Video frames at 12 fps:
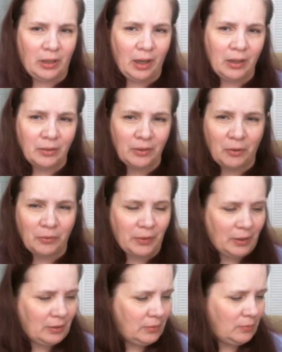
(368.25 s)
I don't know if
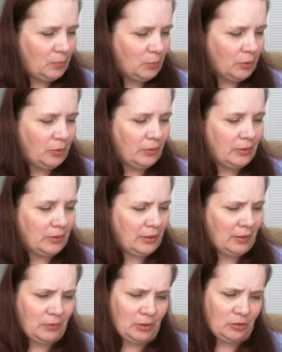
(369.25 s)
they were doing the
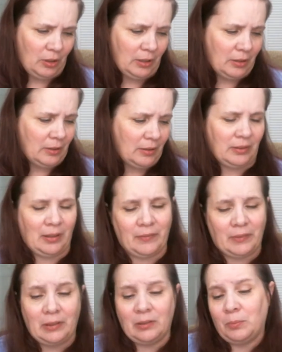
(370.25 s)
safety chain in the
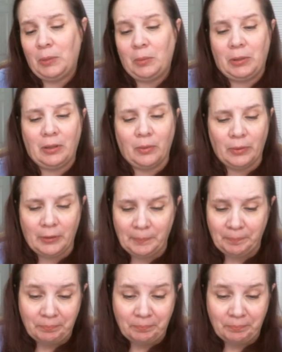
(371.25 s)
70s. Maybe they were.